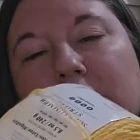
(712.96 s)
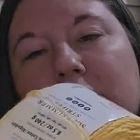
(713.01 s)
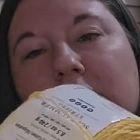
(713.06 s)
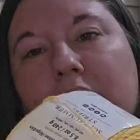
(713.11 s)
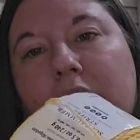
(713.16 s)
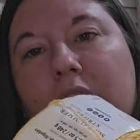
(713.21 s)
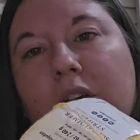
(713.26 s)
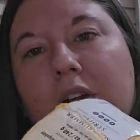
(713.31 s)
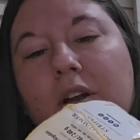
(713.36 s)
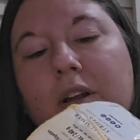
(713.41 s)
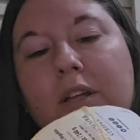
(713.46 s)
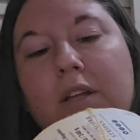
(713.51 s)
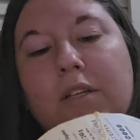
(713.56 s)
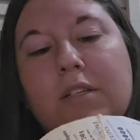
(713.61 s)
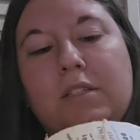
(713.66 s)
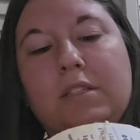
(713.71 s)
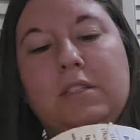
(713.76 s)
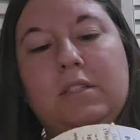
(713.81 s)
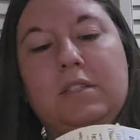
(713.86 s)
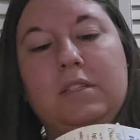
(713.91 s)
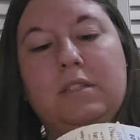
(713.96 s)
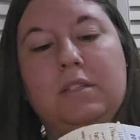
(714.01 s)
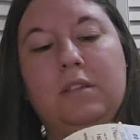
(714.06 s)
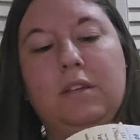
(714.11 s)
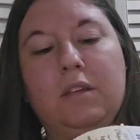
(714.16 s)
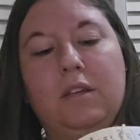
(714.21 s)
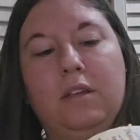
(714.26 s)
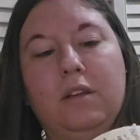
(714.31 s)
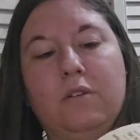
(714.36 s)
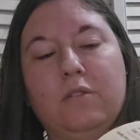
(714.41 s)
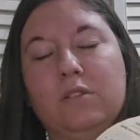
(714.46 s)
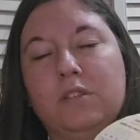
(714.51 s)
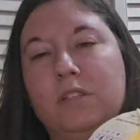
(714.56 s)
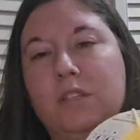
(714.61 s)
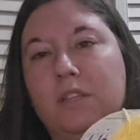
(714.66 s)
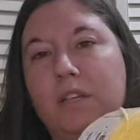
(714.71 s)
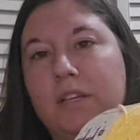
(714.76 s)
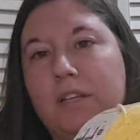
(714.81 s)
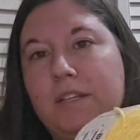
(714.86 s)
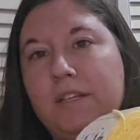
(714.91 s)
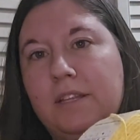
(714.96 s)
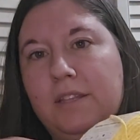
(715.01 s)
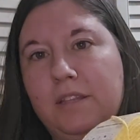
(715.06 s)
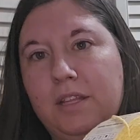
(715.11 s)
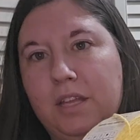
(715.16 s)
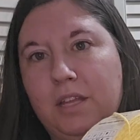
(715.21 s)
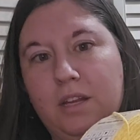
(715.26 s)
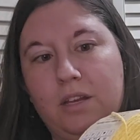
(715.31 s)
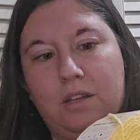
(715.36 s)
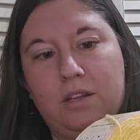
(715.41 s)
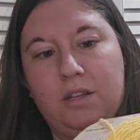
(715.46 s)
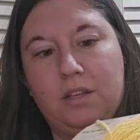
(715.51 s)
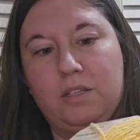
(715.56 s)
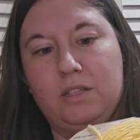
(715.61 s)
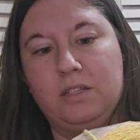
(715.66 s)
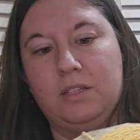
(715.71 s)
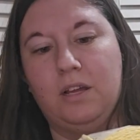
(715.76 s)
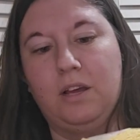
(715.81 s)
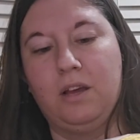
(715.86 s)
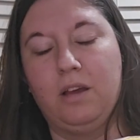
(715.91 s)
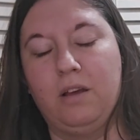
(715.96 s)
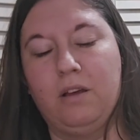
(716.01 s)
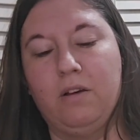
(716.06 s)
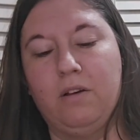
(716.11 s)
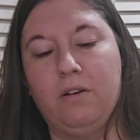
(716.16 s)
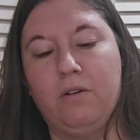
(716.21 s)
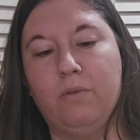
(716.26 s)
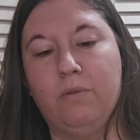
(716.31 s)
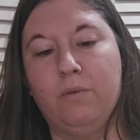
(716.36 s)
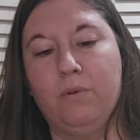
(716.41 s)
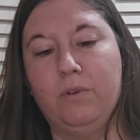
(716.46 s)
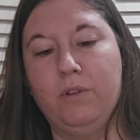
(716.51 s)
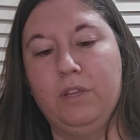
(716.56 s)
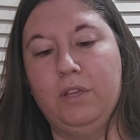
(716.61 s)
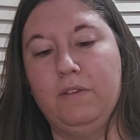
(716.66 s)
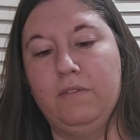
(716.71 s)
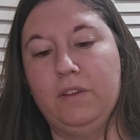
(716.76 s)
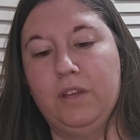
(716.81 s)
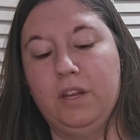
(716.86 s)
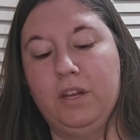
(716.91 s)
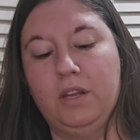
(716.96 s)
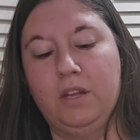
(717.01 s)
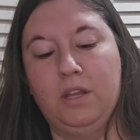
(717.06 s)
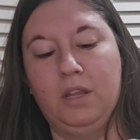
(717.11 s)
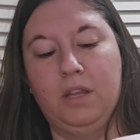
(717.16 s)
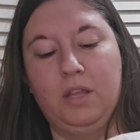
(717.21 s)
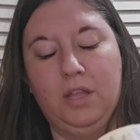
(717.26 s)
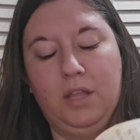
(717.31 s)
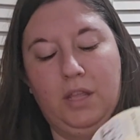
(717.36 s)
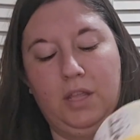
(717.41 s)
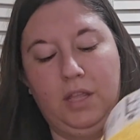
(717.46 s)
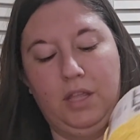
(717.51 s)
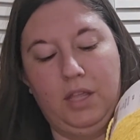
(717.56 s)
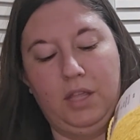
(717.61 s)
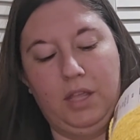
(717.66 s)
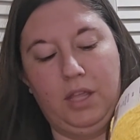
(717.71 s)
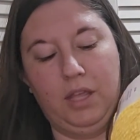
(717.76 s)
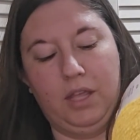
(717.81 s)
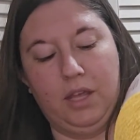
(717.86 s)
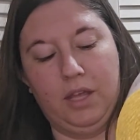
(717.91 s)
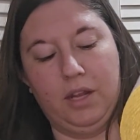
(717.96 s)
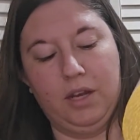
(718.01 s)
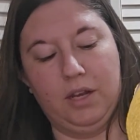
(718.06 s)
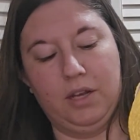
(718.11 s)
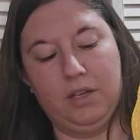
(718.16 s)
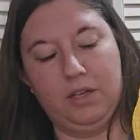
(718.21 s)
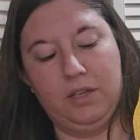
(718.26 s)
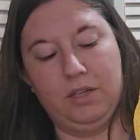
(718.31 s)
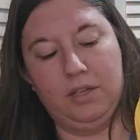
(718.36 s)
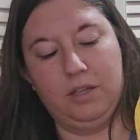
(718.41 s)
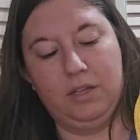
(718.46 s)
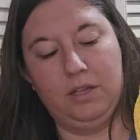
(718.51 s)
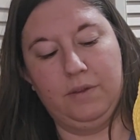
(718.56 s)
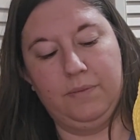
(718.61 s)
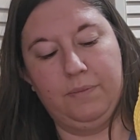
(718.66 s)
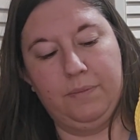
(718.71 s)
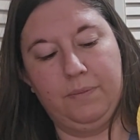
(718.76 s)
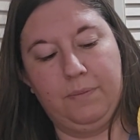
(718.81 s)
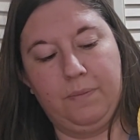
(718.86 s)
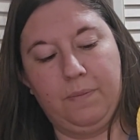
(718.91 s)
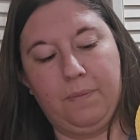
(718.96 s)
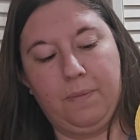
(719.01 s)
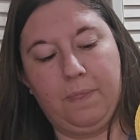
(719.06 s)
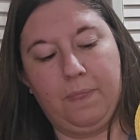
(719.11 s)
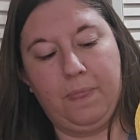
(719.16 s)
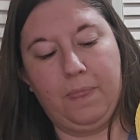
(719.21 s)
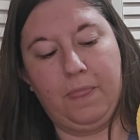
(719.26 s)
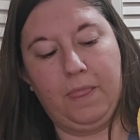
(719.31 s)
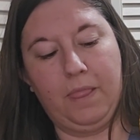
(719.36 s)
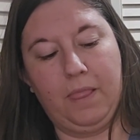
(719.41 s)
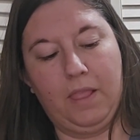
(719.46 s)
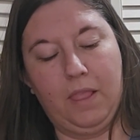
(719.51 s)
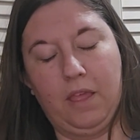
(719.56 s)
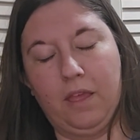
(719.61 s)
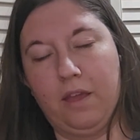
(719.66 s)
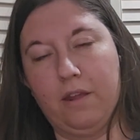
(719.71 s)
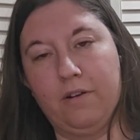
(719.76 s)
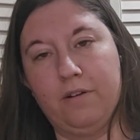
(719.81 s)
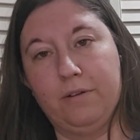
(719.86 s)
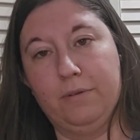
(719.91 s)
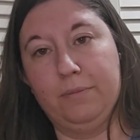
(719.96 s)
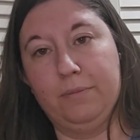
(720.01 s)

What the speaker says: the yarn it goes thick to thin. It's not all even, and I don't know,